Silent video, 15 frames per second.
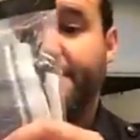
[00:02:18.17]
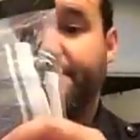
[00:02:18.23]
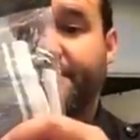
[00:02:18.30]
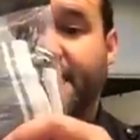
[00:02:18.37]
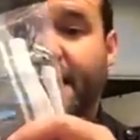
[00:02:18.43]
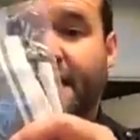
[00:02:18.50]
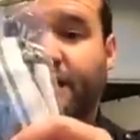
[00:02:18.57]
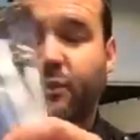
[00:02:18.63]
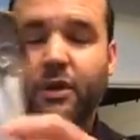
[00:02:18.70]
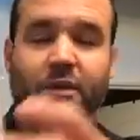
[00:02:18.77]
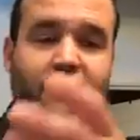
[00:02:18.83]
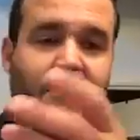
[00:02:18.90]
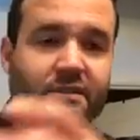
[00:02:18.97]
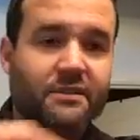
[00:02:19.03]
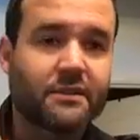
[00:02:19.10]
And well,
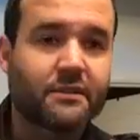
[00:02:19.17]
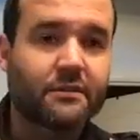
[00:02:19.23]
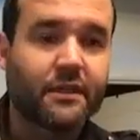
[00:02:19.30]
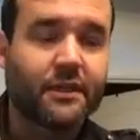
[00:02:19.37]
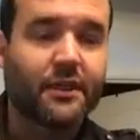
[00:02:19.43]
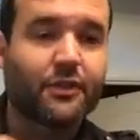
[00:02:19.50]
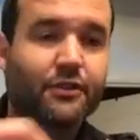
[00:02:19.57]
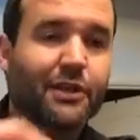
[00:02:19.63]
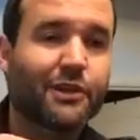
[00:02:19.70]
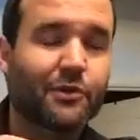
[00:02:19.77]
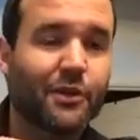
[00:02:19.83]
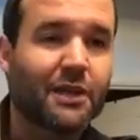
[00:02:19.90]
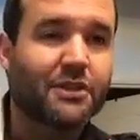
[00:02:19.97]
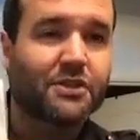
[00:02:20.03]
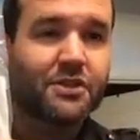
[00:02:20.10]
this is another
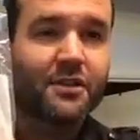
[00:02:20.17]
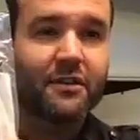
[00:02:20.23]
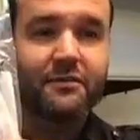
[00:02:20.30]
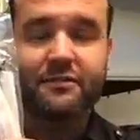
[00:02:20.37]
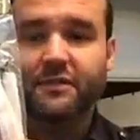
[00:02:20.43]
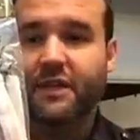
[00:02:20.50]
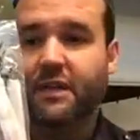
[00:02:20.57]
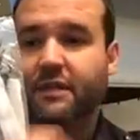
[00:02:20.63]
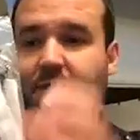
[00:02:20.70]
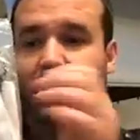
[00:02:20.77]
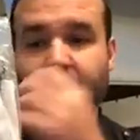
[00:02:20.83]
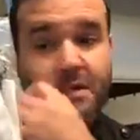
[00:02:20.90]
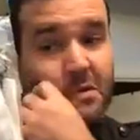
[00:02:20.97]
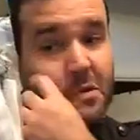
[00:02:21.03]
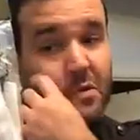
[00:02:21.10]
iteration of
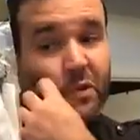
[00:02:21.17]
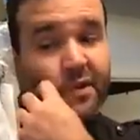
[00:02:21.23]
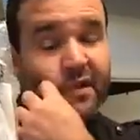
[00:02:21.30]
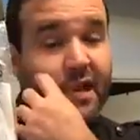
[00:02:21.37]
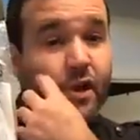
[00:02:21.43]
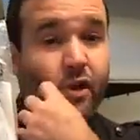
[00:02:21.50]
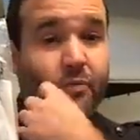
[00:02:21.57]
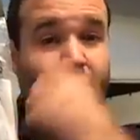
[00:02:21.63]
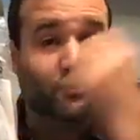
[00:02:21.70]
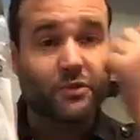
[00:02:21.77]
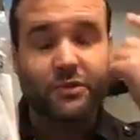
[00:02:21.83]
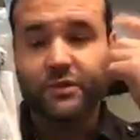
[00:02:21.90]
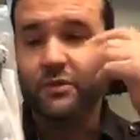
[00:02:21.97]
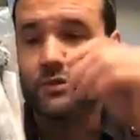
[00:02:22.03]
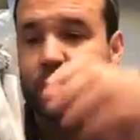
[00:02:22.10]
what the Arabs will
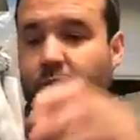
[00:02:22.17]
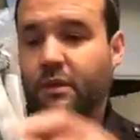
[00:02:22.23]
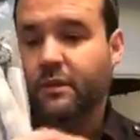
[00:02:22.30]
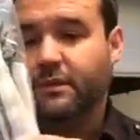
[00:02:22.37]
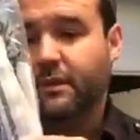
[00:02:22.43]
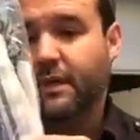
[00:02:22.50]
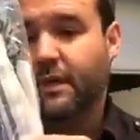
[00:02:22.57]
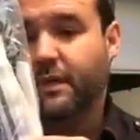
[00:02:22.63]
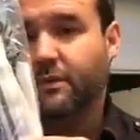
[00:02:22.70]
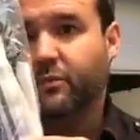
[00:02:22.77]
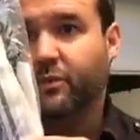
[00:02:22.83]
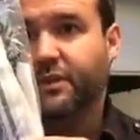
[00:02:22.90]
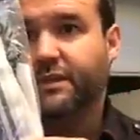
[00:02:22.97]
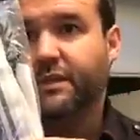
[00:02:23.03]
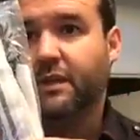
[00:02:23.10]
do
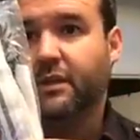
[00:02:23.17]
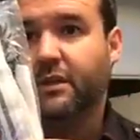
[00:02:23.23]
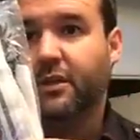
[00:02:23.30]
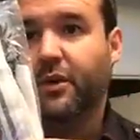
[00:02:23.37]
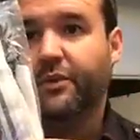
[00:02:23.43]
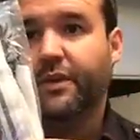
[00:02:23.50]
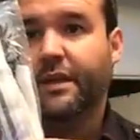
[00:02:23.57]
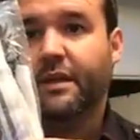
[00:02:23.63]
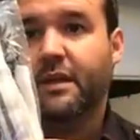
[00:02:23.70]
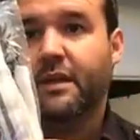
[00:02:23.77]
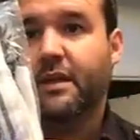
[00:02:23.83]
with their clothing.